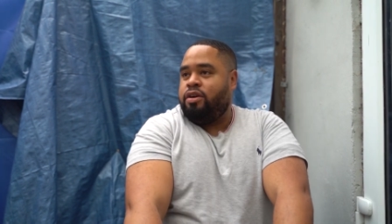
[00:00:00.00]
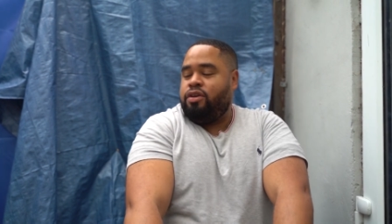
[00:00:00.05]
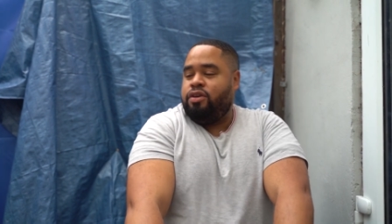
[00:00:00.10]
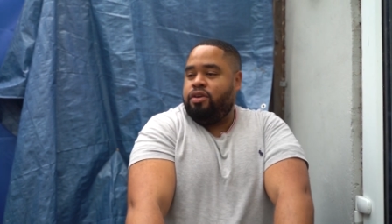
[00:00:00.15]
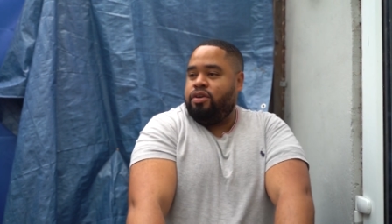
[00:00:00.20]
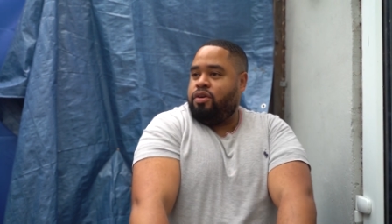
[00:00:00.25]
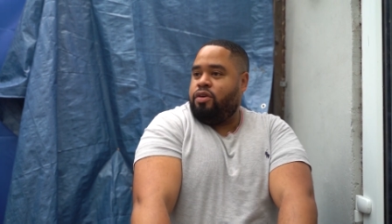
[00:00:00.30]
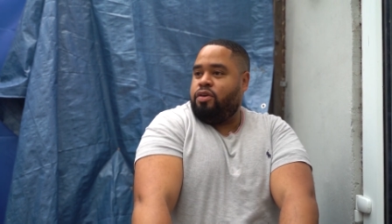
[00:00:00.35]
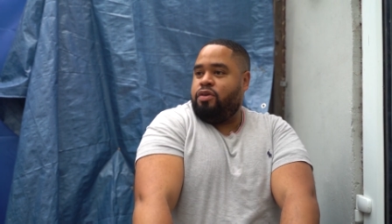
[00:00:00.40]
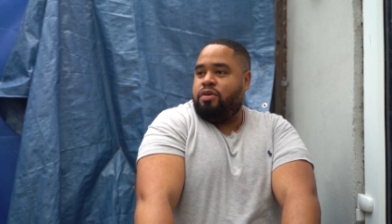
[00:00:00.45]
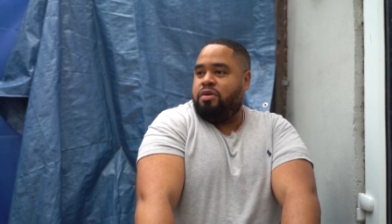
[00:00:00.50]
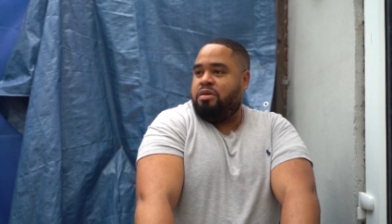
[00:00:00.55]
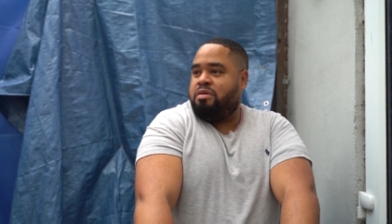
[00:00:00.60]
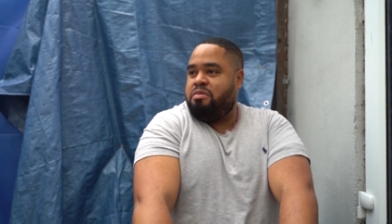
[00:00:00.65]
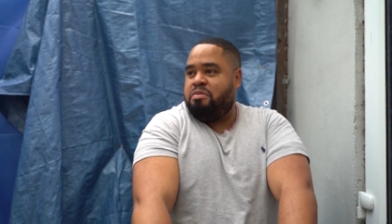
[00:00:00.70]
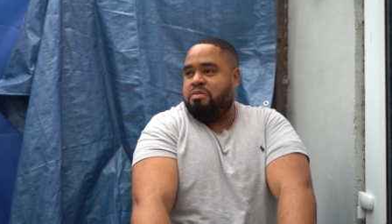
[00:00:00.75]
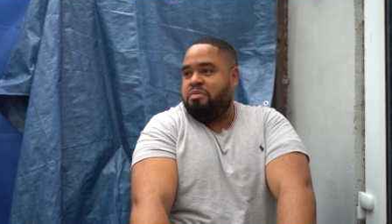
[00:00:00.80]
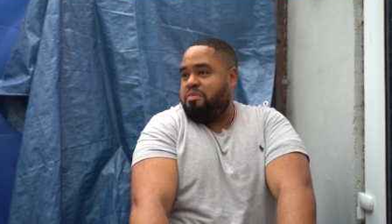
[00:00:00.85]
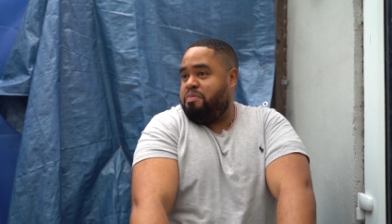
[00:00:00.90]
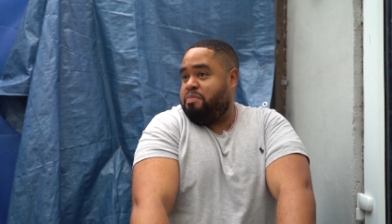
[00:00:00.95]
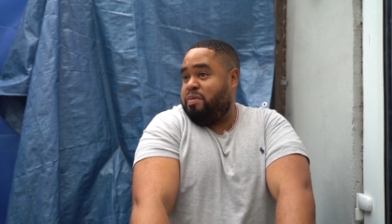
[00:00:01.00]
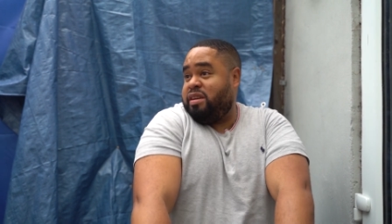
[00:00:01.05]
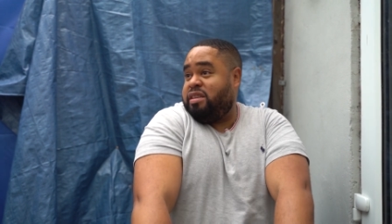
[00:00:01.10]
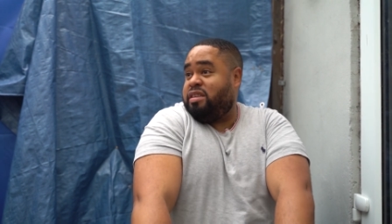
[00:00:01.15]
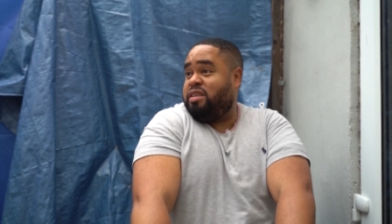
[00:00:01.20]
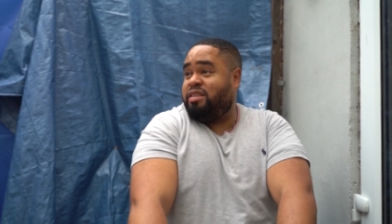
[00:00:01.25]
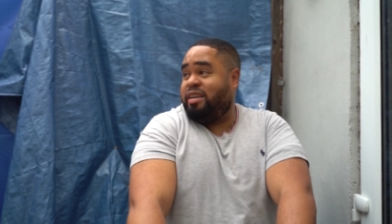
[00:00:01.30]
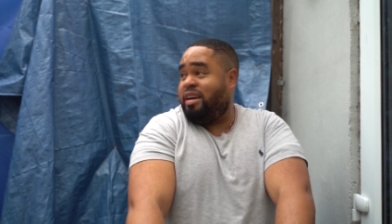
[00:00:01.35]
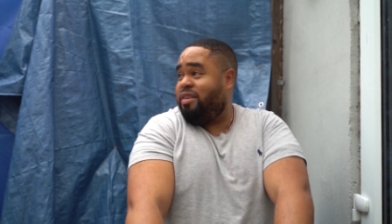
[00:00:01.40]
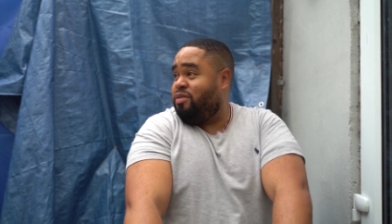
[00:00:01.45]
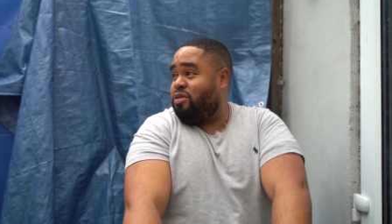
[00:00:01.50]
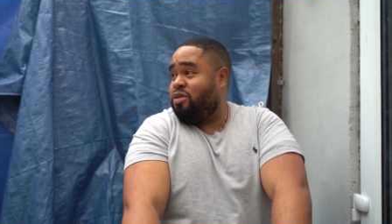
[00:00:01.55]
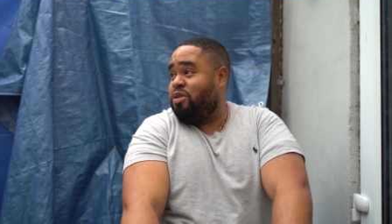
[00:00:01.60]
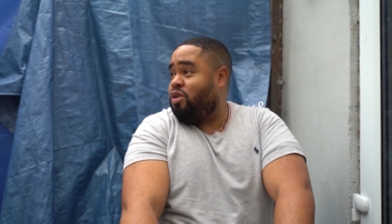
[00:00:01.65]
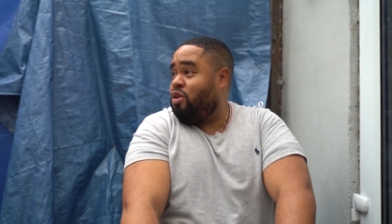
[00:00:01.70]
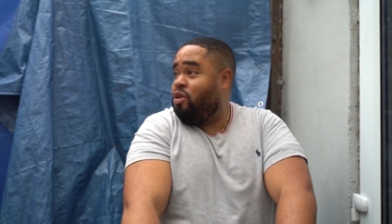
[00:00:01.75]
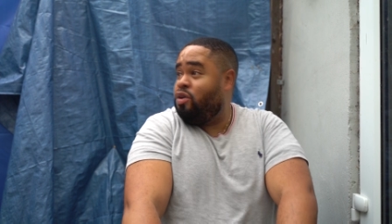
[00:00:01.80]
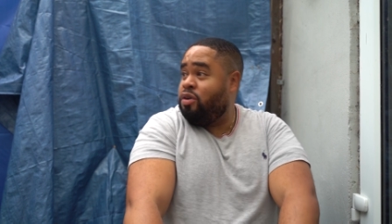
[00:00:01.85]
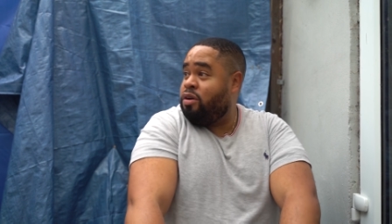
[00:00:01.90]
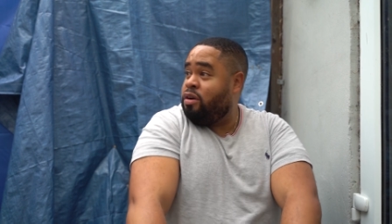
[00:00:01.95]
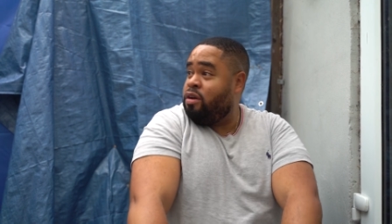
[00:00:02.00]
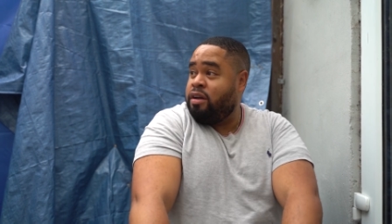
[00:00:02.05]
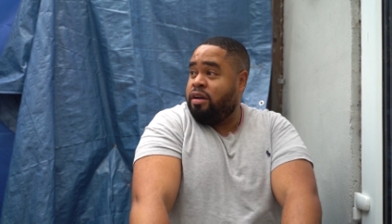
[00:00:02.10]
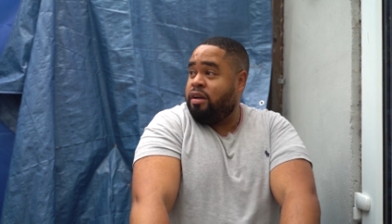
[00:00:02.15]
You know, places they even go.